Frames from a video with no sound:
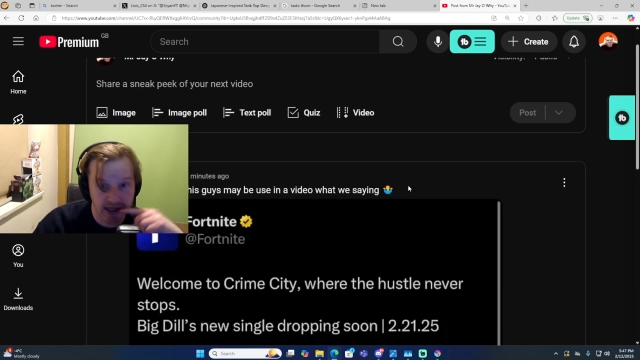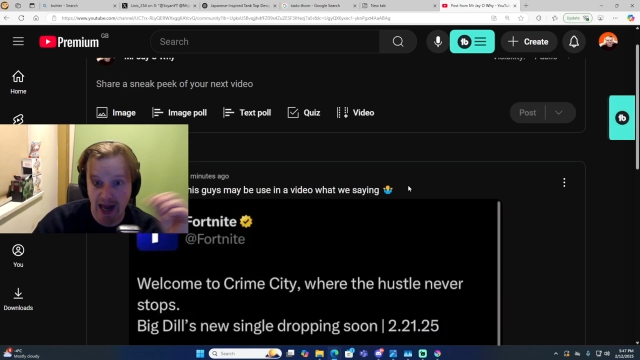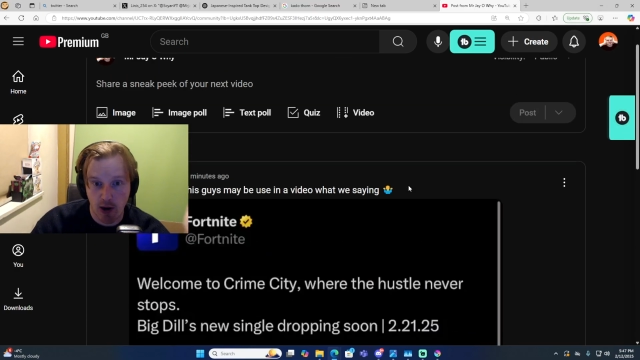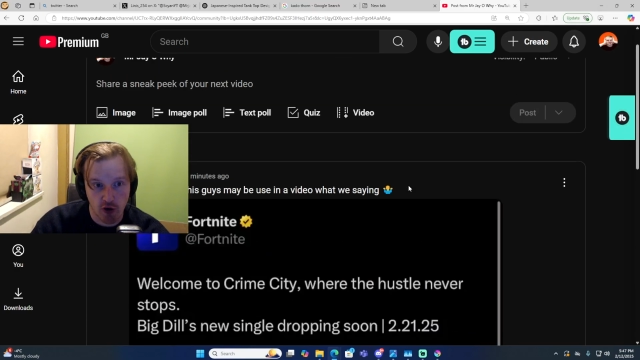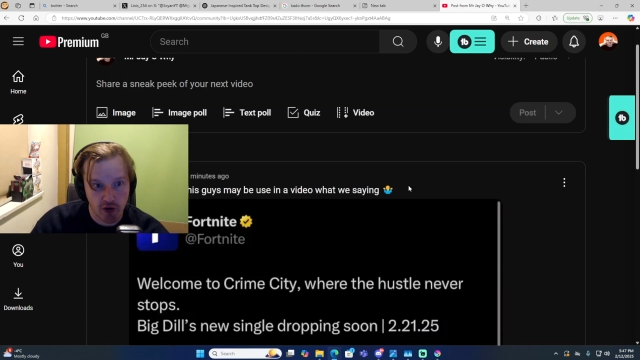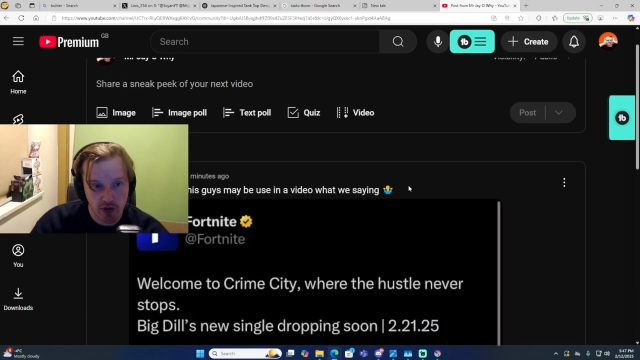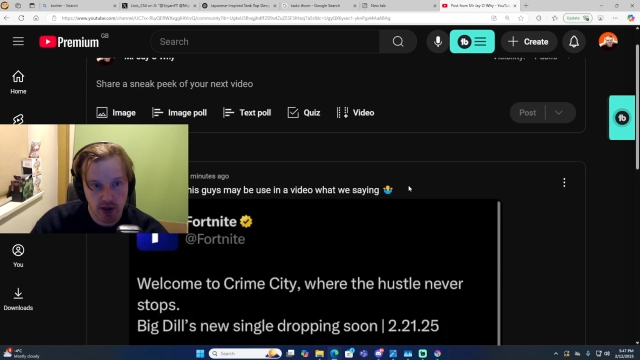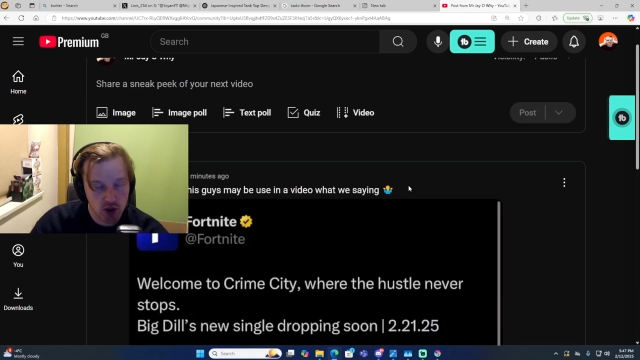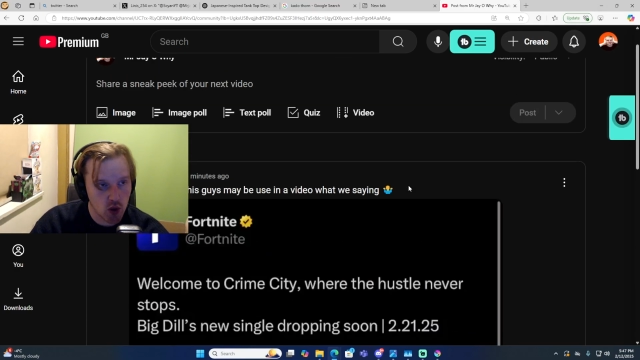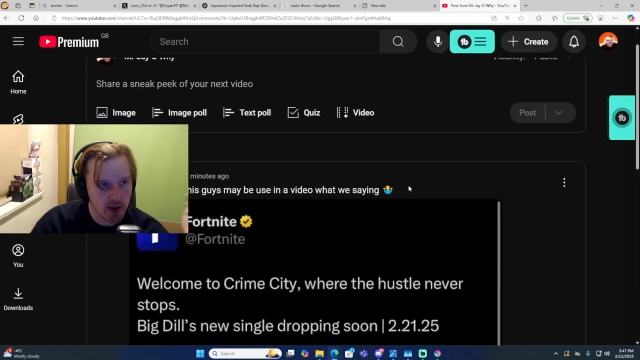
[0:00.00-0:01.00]
Now
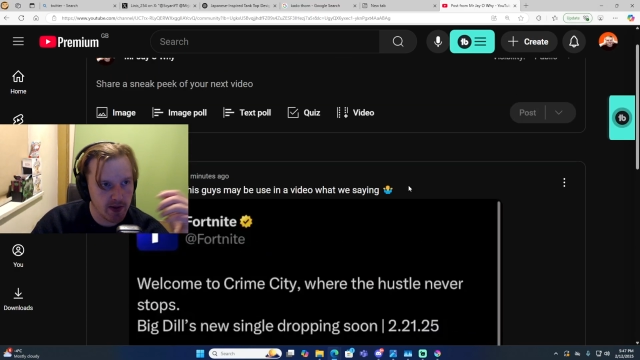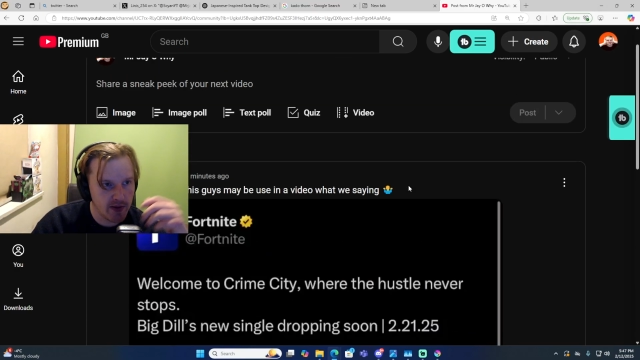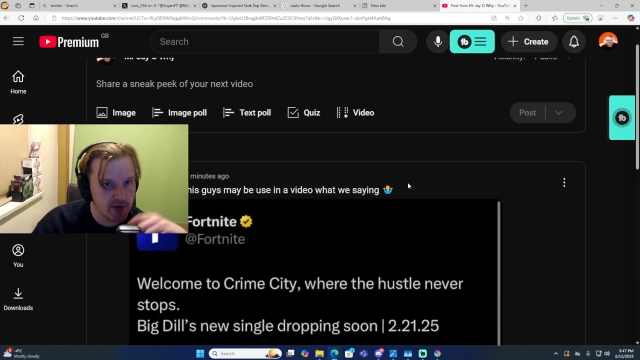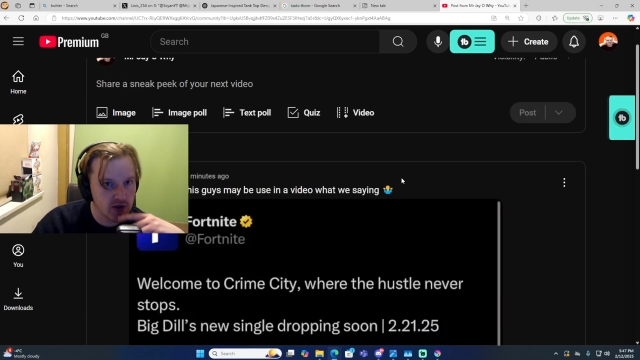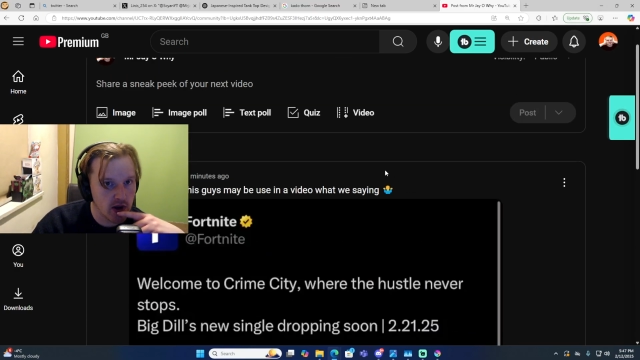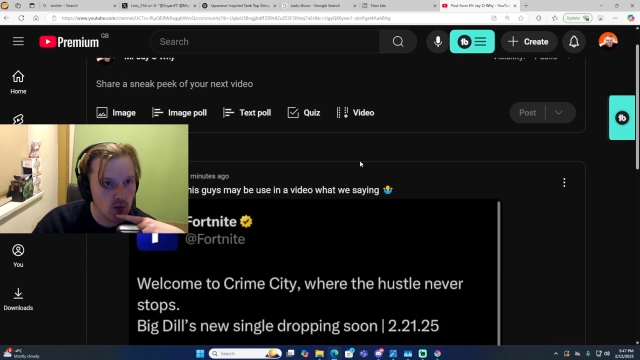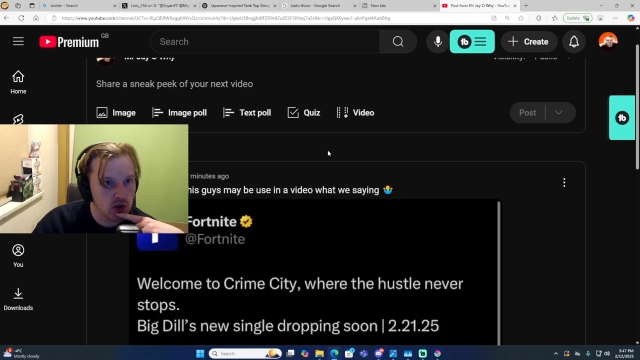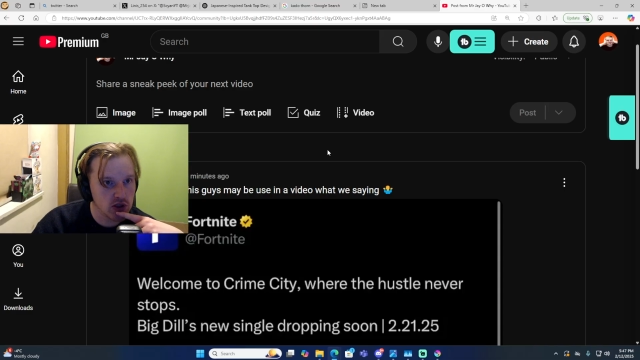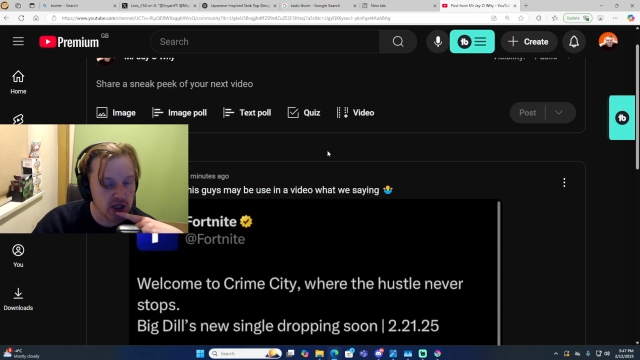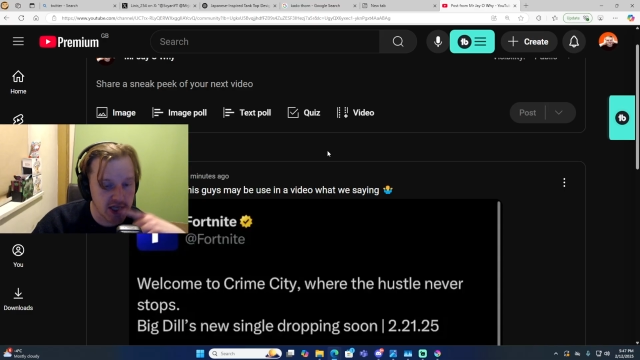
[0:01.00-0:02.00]
talking about if someone
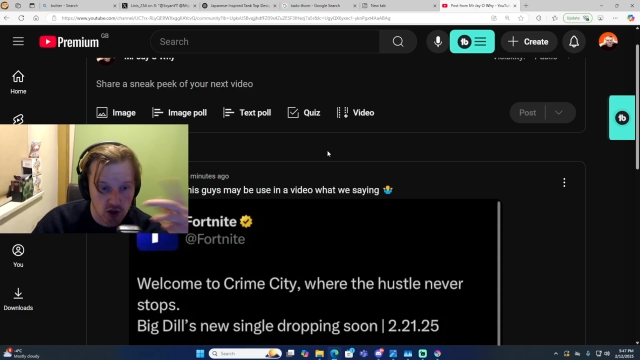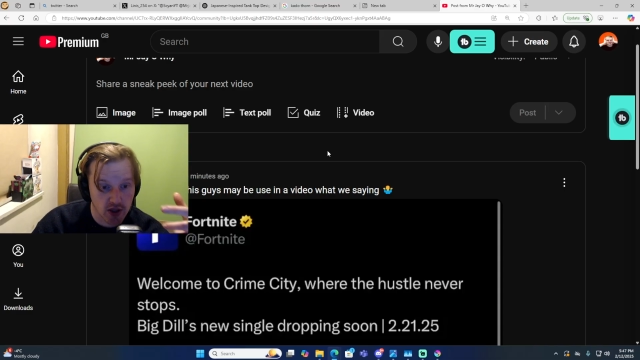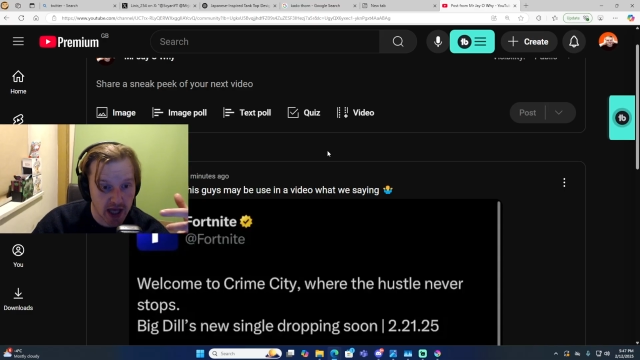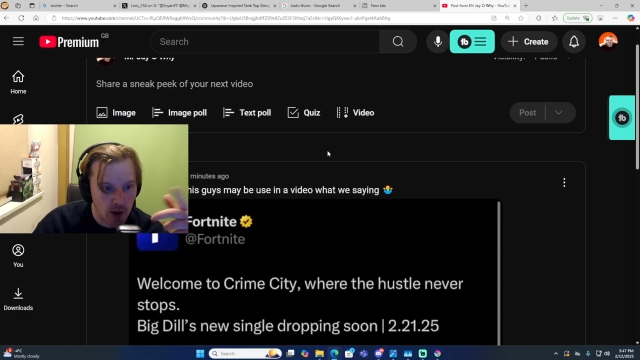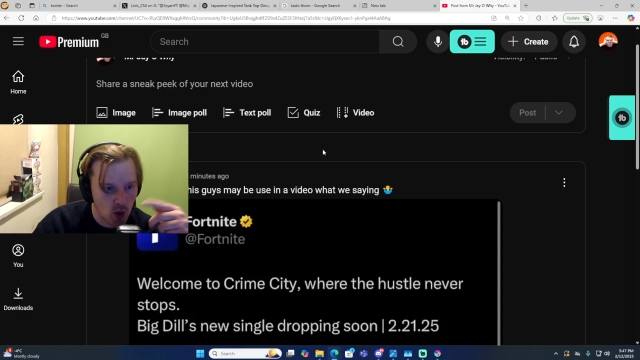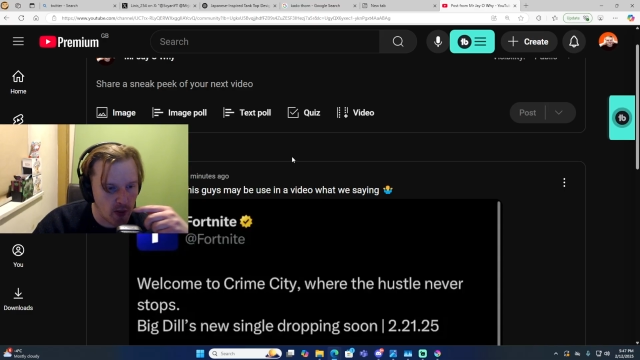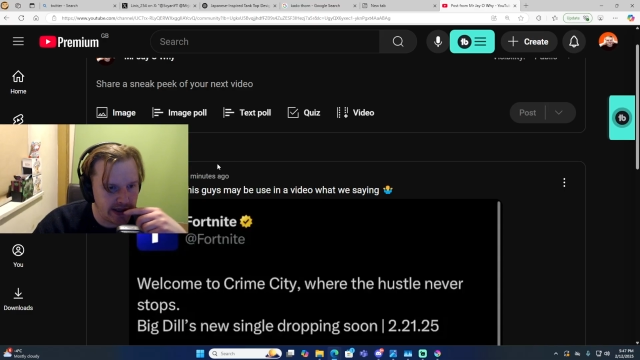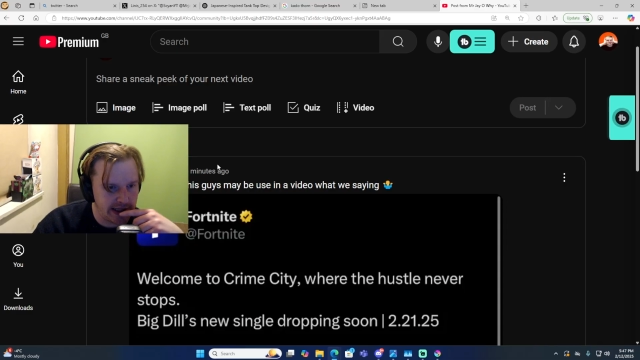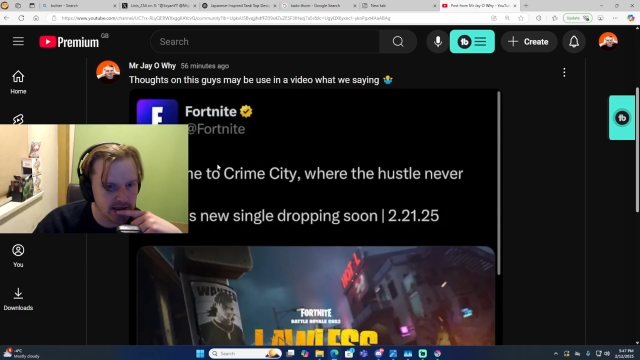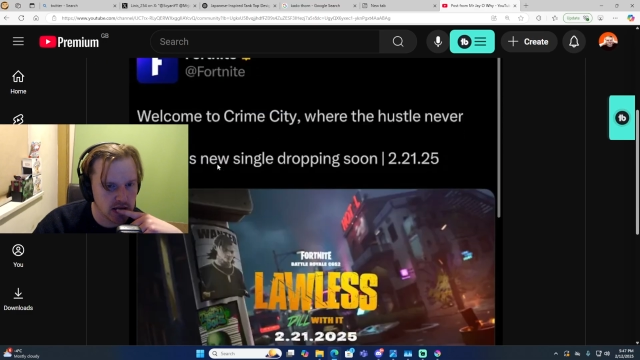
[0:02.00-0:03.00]
wants TikTok, it will be
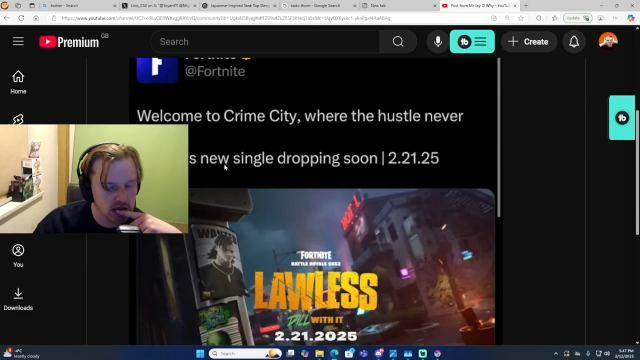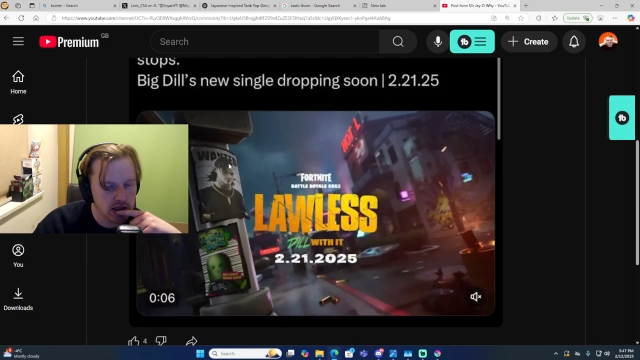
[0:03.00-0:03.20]
TikTok.